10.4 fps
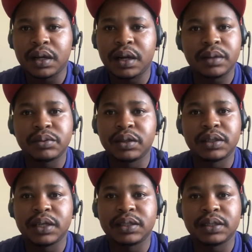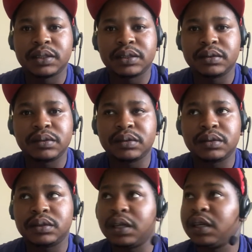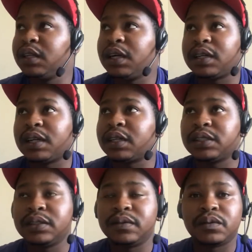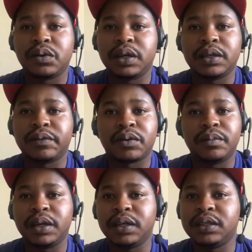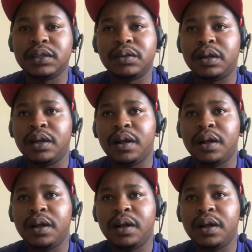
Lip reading: I'm not getting any attraction from any